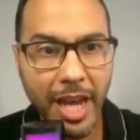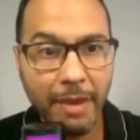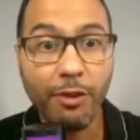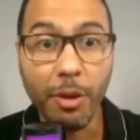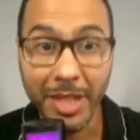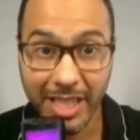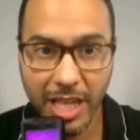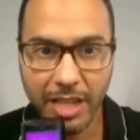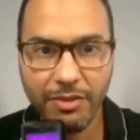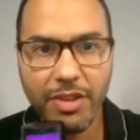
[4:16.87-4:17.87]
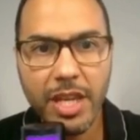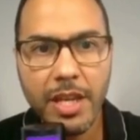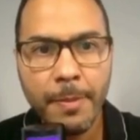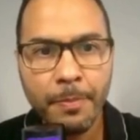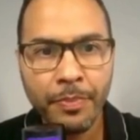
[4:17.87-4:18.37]
from a
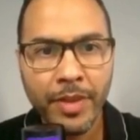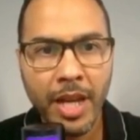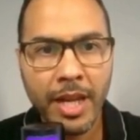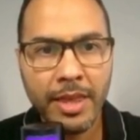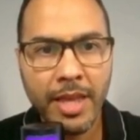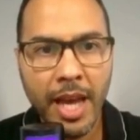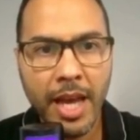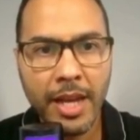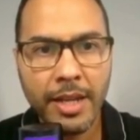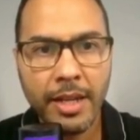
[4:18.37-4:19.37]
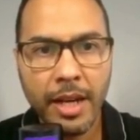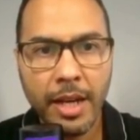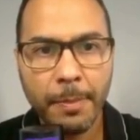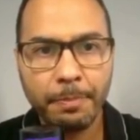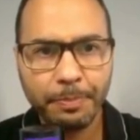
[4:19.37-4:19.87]
CSV, and then
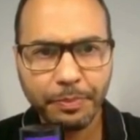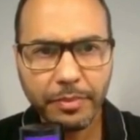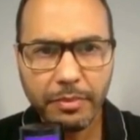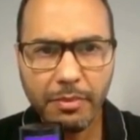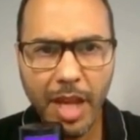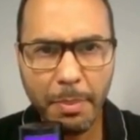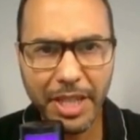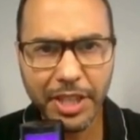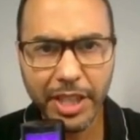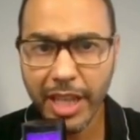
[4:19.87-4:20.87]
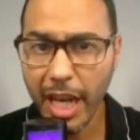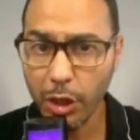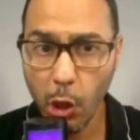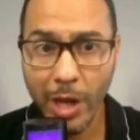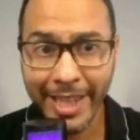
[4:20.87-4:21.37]
basically I
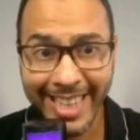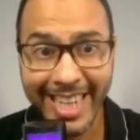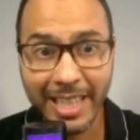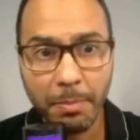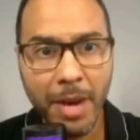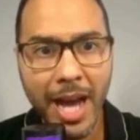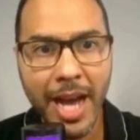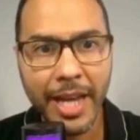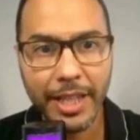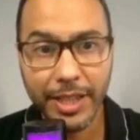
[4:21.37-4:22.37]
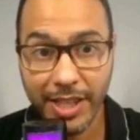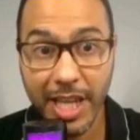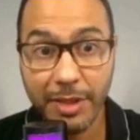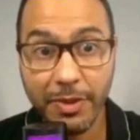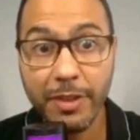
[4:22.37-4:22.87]
go and get my
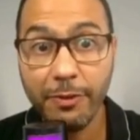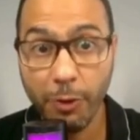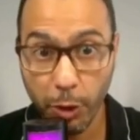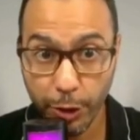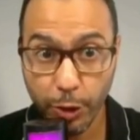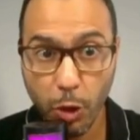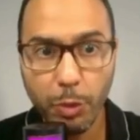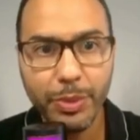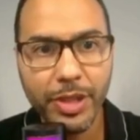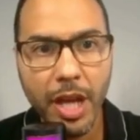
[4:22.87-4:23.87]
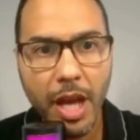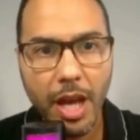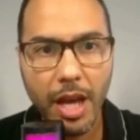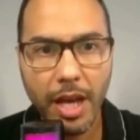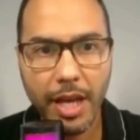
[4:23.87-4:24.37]
CSV for stopes
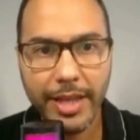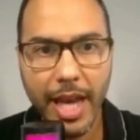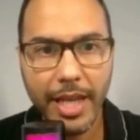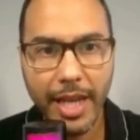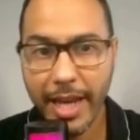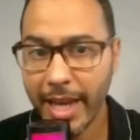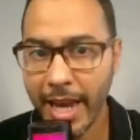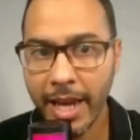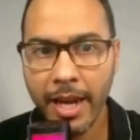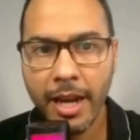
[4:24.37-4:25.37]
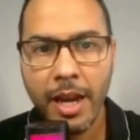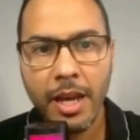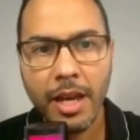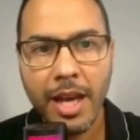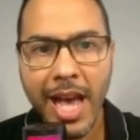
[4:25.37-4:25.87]
that again
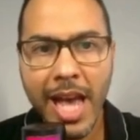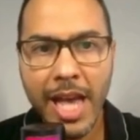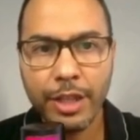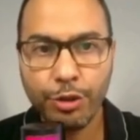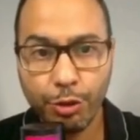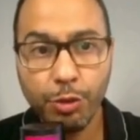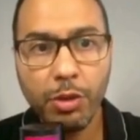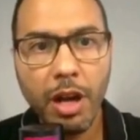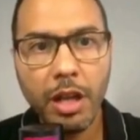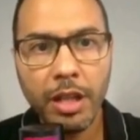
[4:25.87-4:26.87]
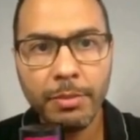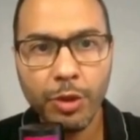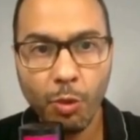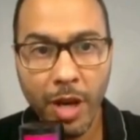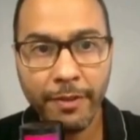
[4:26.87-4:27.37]
has two
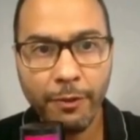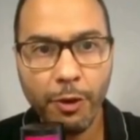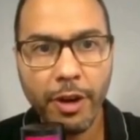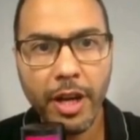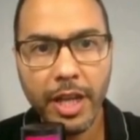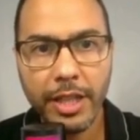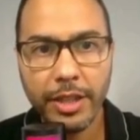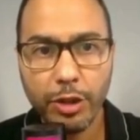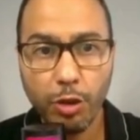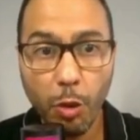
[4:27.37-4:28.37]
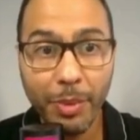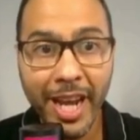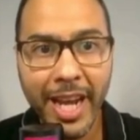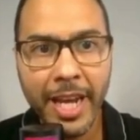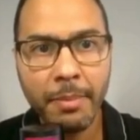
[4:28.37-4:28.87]
columns, one for the stope
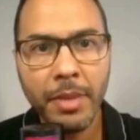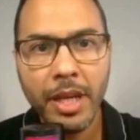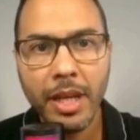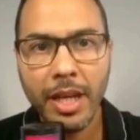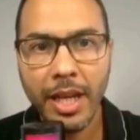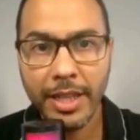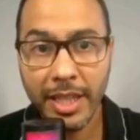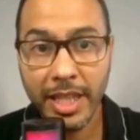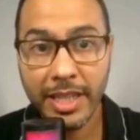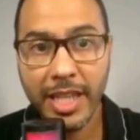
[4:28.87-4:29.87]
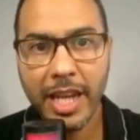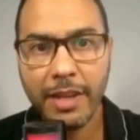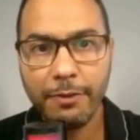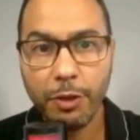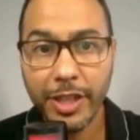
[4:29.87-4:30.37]
name and then the
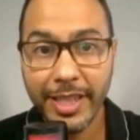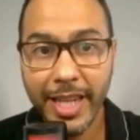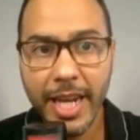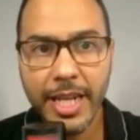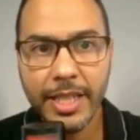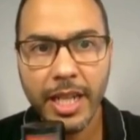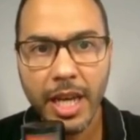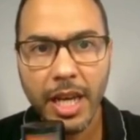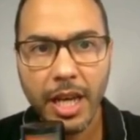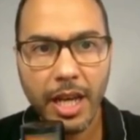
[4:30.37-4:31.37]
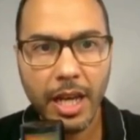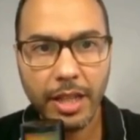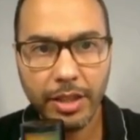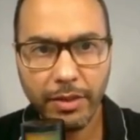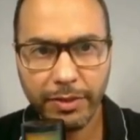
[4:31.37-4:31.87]
second for the date.
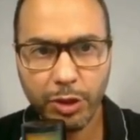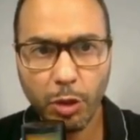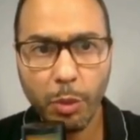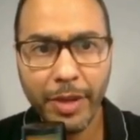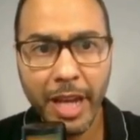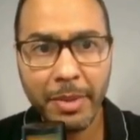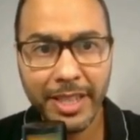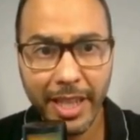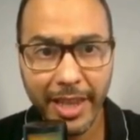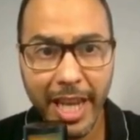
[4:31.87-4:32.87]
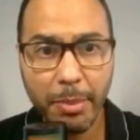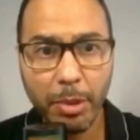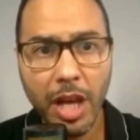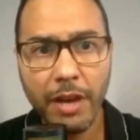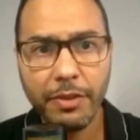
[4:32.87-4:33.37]
The stope name is a
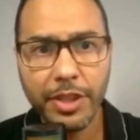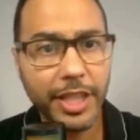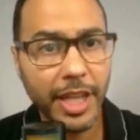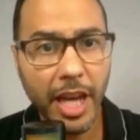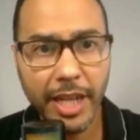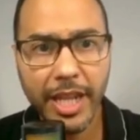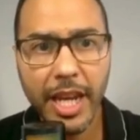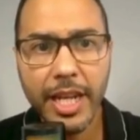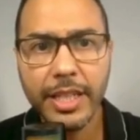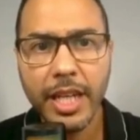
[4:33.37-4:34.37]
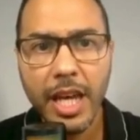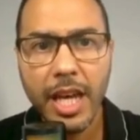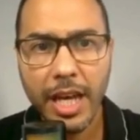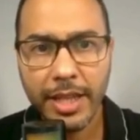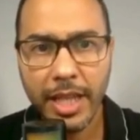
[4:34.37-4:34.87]
label, obviously not a date,
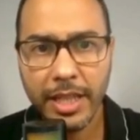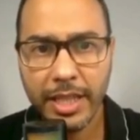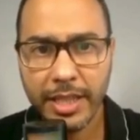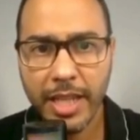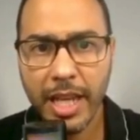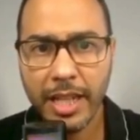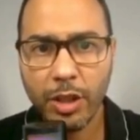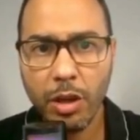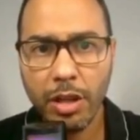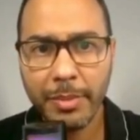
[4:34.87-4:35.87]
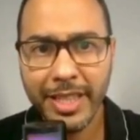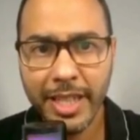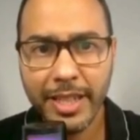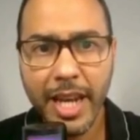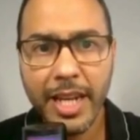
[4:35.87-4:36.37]
and then the second column is
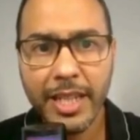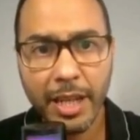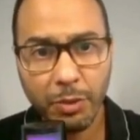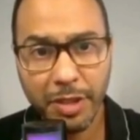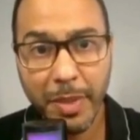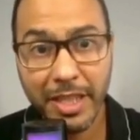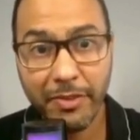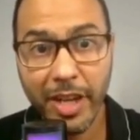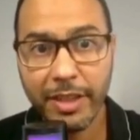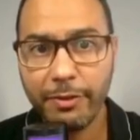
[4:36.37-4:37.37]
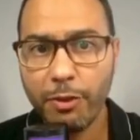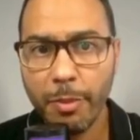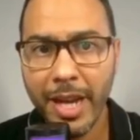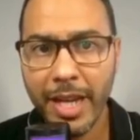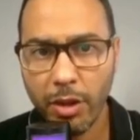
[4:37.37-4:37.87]
a date, and we specify the
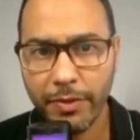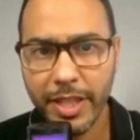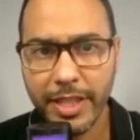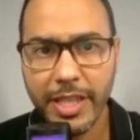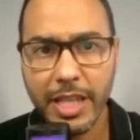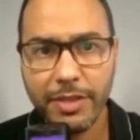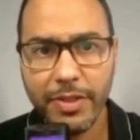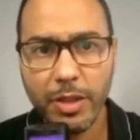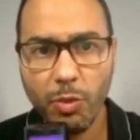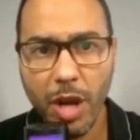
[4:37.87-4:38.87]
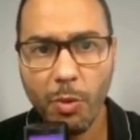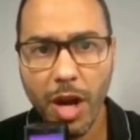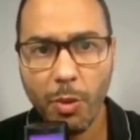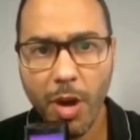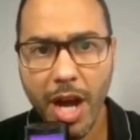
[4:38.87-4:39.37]
format of the CSV
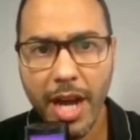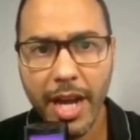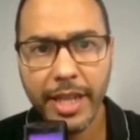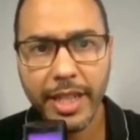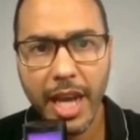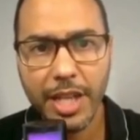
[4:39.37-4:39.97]
YYY-MM-DD,